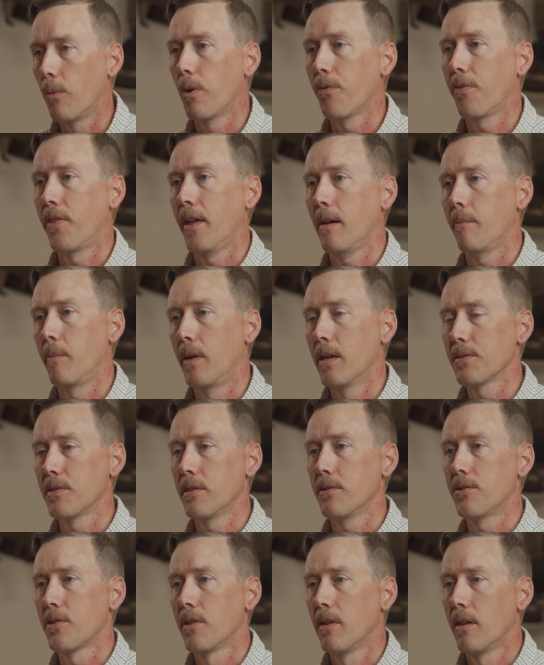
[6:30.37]
with that
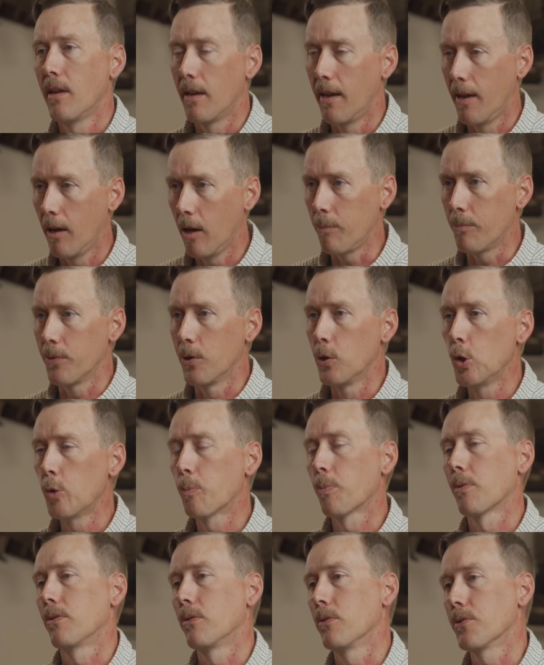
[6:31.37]
message and help new
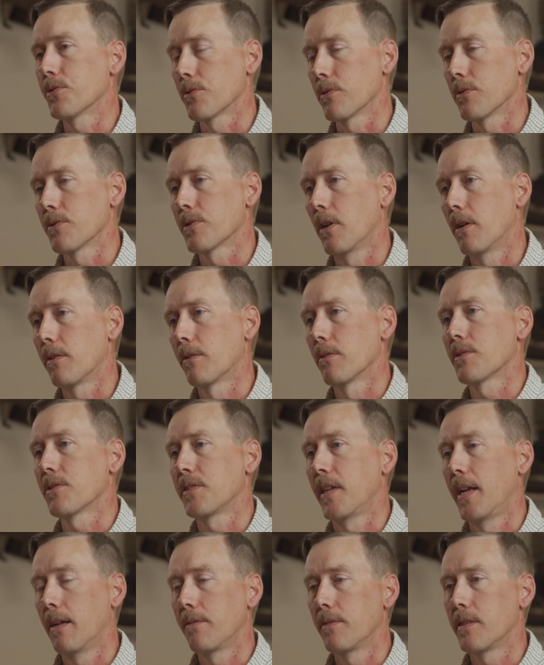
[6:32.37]
producers
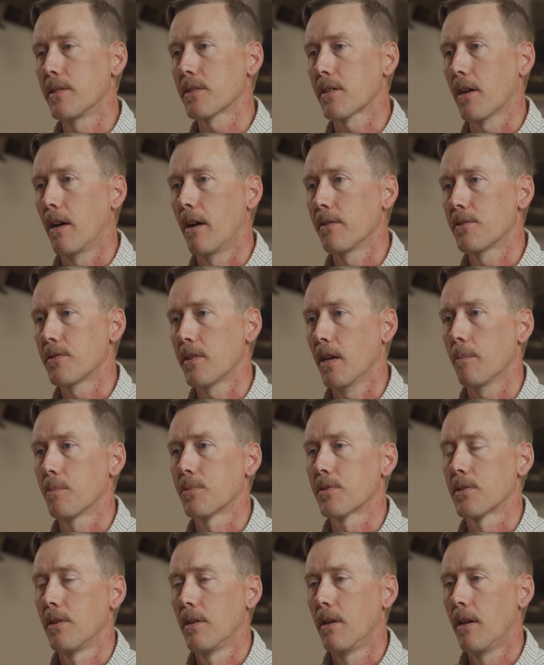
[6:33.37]
understand these
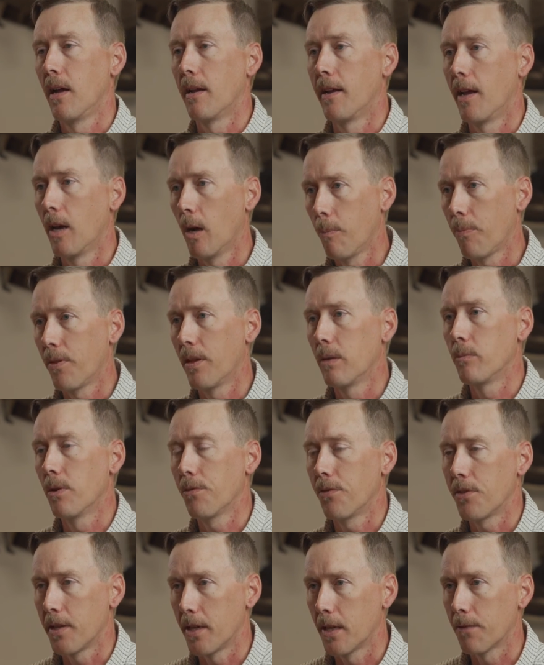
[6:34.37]
concepts and help them
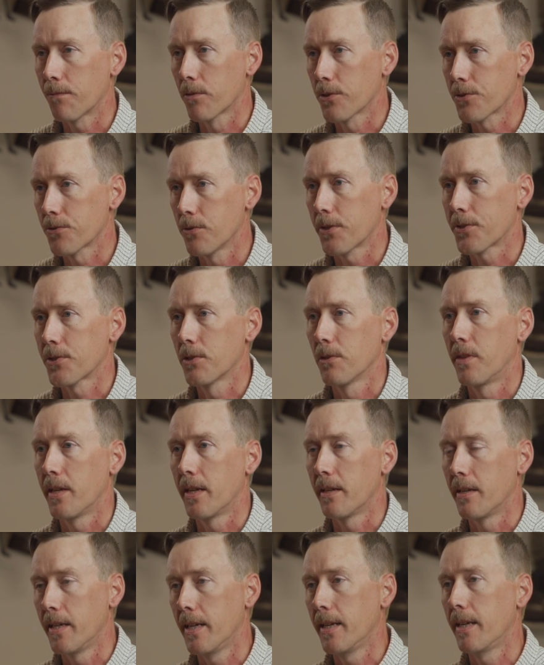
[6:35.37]
with the infrastructure
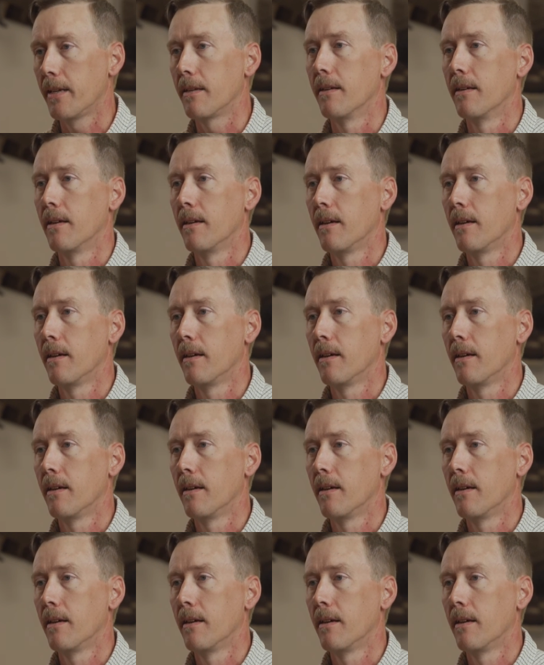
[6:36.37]
they need